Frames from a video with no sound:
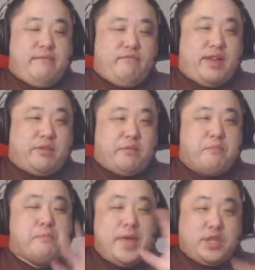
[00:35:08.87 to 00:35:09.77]
like,
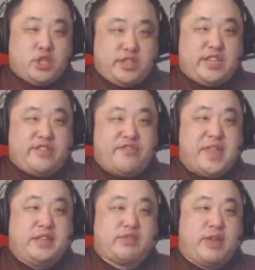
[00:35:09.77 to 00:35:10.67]
pitch these
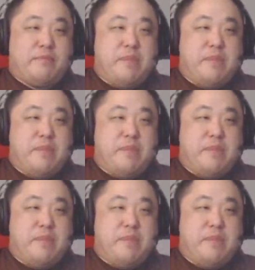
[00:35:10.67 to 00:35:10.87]
things, like